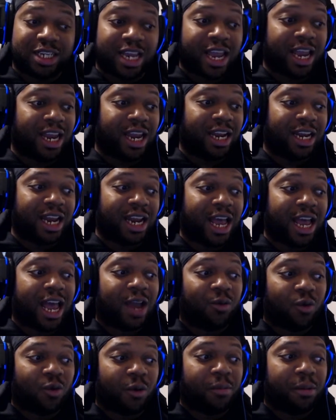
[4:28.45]
and I
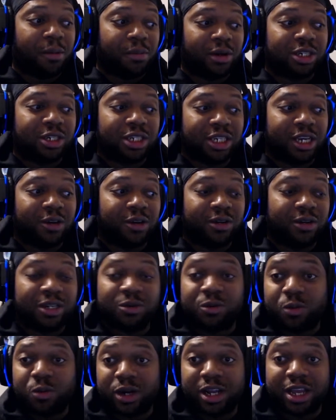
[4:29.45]
will be purchasing it
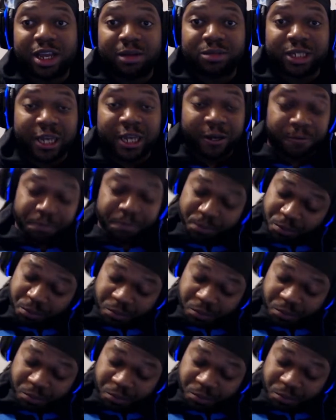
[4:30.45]
when it comes out.